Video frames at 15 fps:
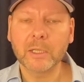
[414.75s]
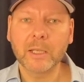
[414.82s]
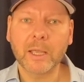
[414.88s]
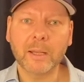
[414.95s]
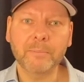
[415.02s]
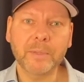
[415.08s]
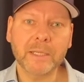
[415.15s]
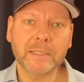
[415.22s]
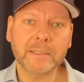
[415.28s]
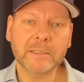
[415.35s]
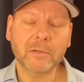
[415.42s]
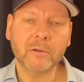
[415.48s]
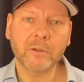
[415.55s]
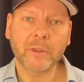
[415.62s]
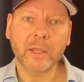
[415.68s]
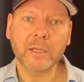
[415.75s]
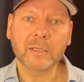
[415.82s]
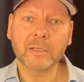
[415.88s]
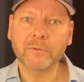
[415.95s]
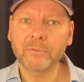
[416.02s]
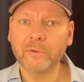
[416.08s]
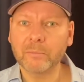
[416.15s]
And based on that
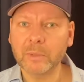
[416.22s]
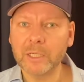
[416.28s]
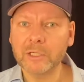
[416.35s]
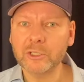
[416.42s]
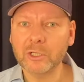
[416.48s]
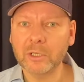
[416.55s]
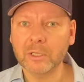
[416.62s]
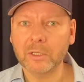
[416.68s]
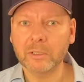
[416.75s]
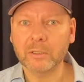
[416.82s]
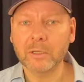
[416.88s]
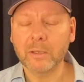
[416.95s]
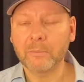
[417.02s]
information